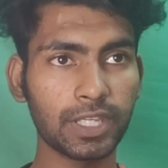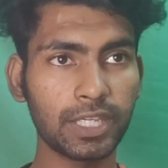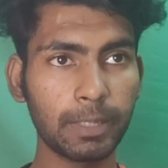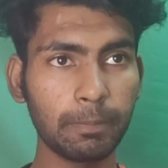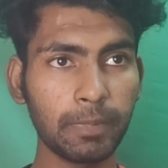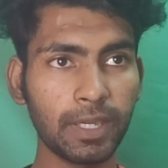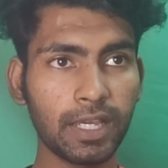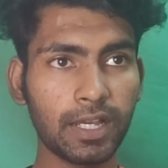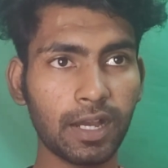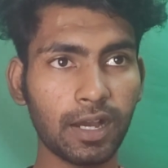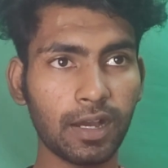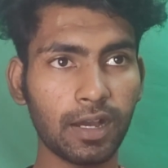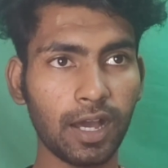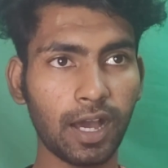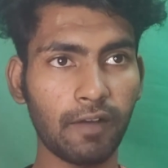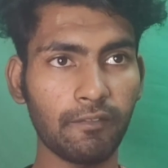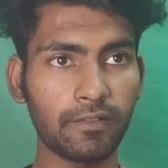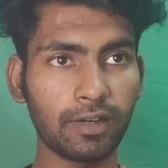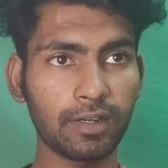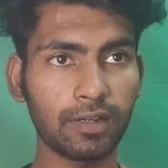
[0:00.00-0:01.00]
Kimmich,
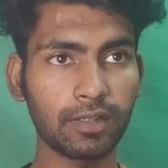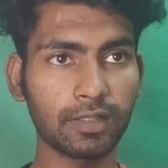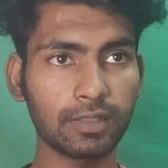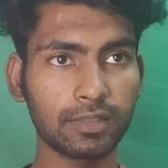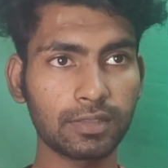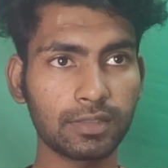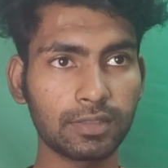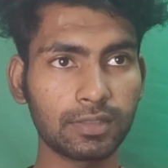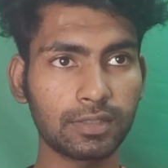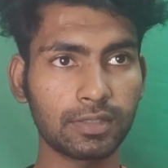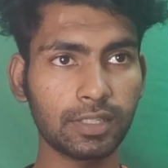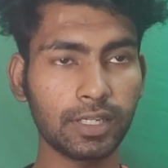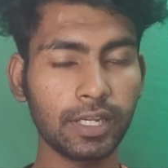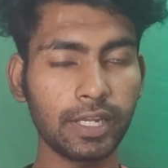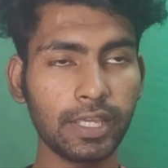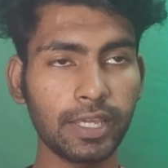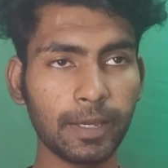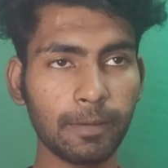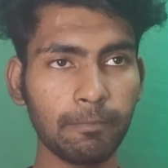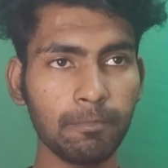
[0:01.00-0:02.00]
our
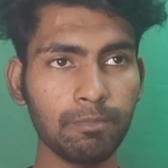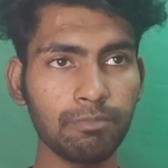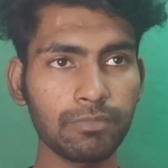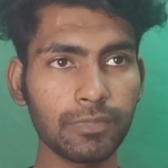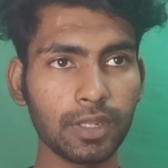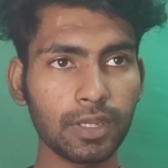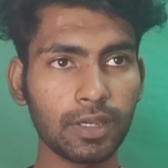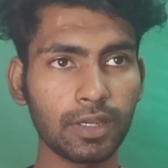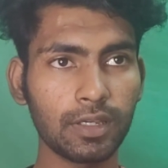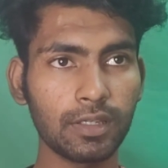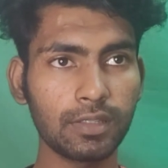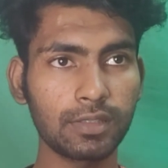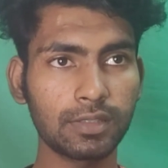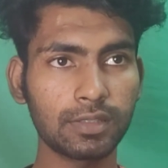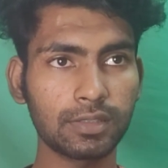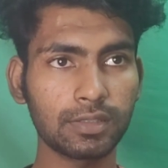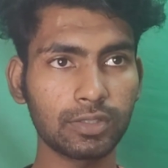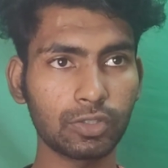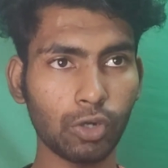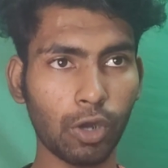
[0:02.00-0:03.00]
CDM,
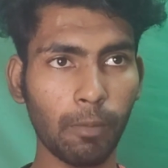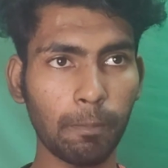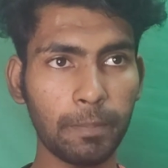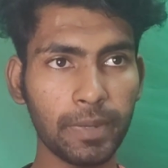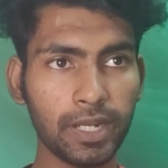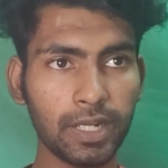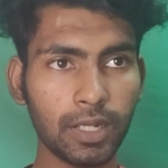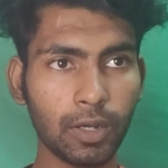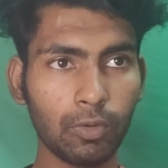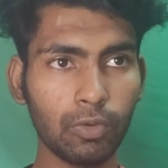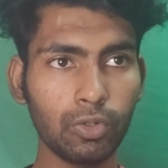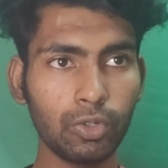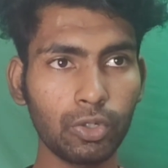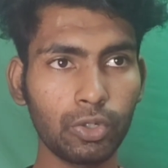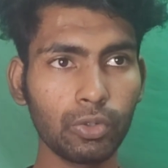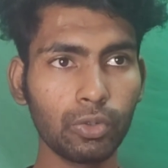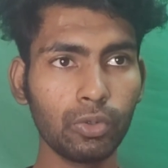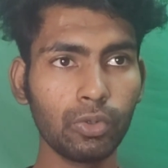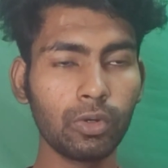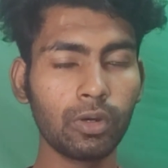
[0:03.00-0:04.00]
is dropping down
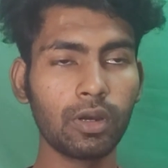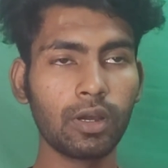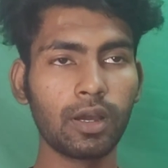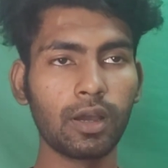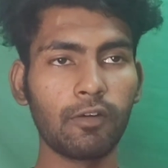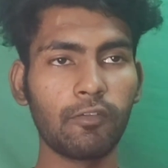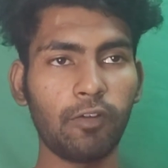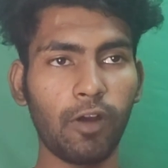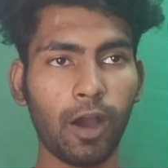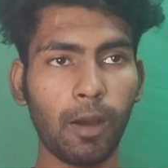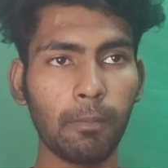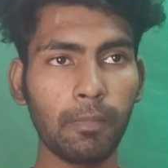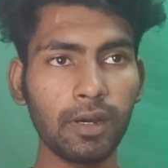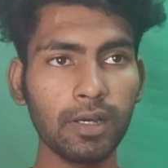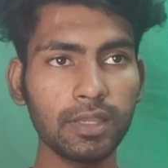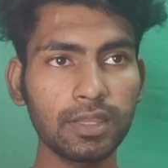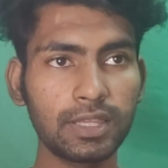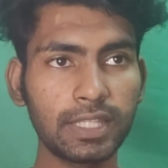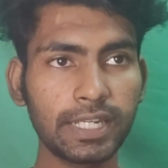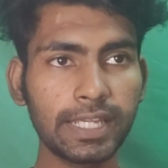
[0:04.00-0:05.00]
to form
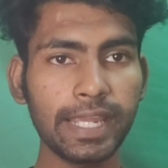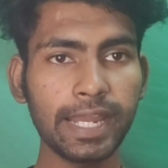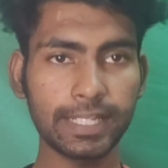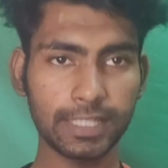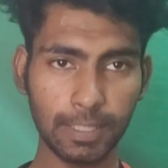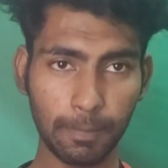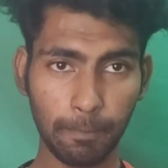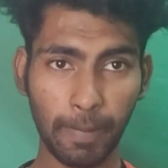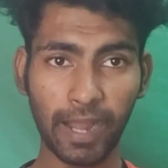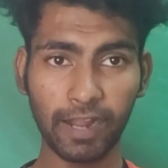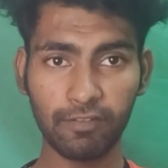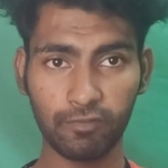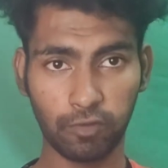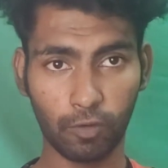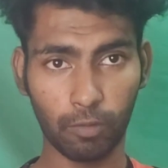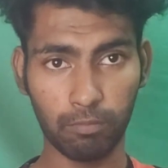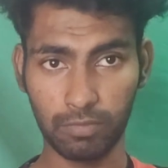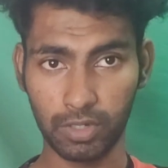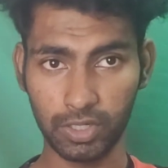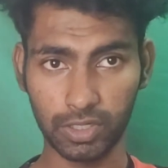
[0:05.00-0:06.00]
a three at the back
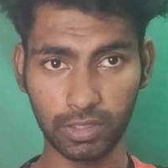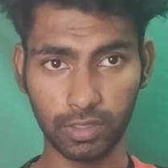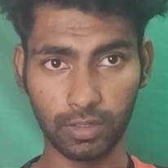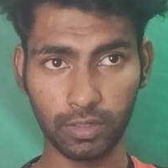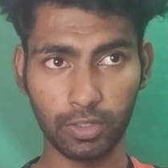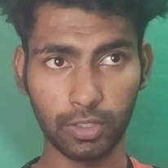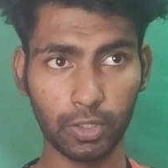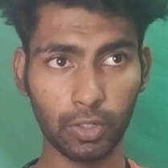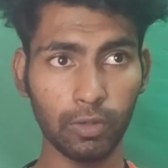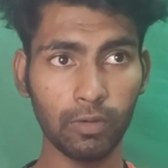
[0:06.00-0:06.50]
formation,